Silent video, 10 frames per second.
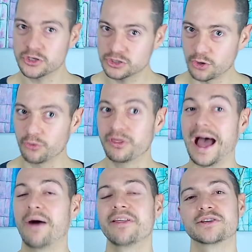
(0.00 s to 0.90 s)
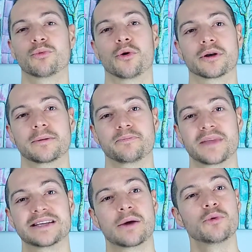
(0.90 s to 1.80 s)
So how this worked
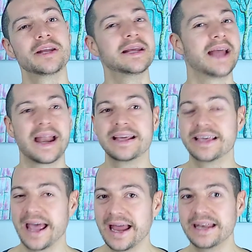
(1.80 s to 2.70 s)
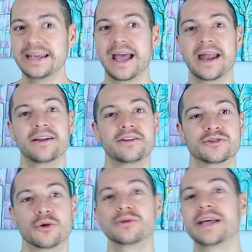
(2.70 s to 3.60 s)
is I wouldn't eat any candy, any
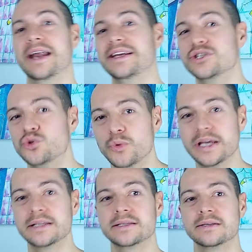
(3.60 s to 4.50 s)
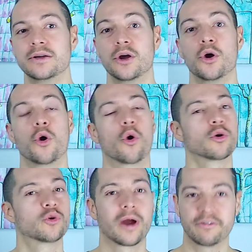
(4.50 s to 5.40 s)
desserts, any sweets, or
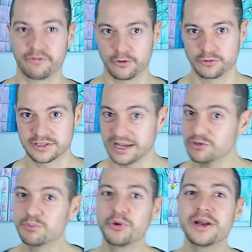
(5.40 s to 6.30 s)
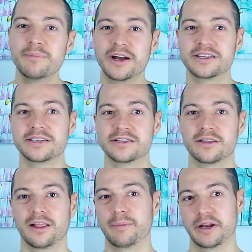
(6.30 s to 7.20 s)
dried fruits. That was pretty much
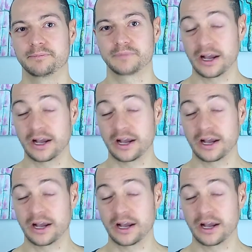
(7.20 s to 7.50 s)
the limit.